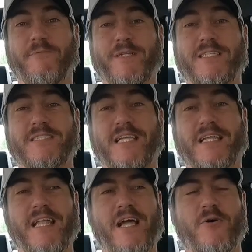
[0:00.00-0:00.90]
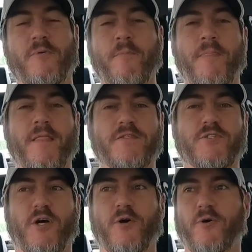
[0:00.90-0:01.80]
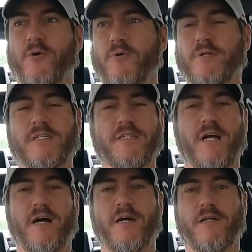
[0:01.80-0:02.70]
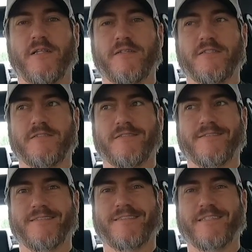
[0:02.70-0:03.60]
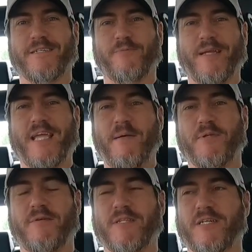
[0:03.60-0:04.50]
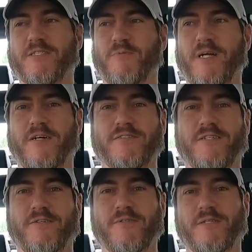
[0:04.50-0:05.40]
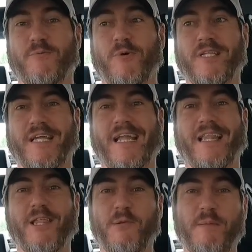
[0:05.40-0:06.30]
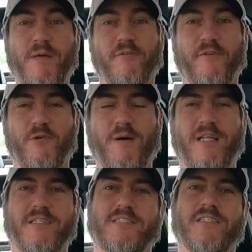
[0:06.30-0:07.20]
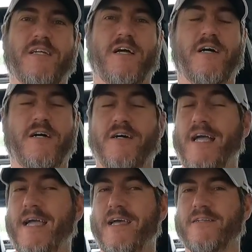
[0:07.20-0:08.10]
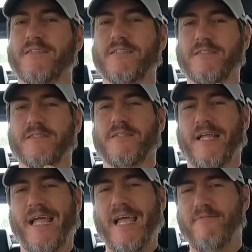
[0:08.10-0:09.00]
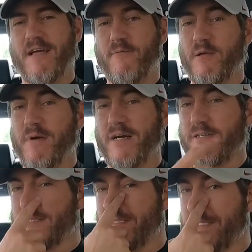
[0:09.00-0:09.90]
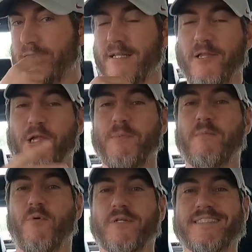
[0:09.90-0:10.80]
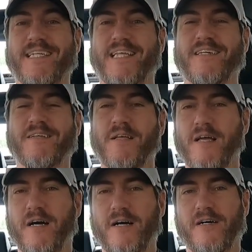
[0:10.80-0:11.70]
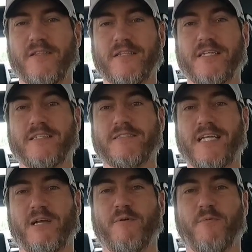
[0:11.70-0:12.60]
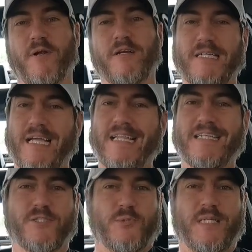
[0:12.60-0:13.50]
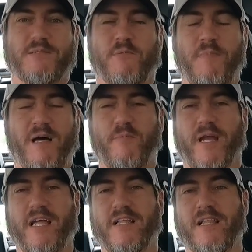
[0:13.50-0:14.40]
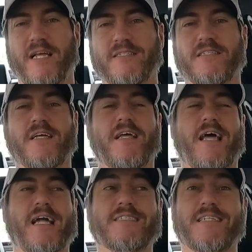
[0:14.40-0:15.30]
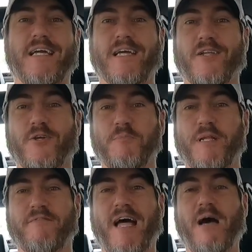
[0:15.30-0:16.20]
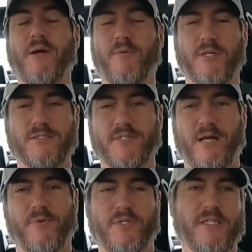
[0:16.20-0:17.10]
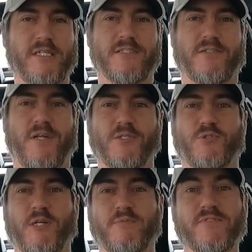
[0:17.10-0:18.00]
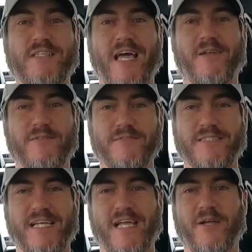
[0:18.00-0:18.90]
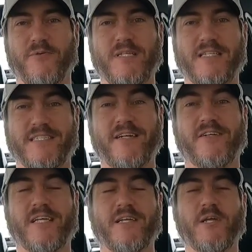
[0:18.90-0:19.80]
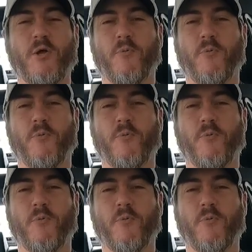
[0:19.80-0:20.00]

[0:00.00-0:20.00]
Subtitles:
get with this thing now. So to recap on that with there as well, so the one that got a little bit better fuel mileage had like half highway miles and then a little bit more city. The second one, where it got like 0.2 of a mile per gallon less, I actually had a good bit of highway runs on that one. So those trips that day on that Saturday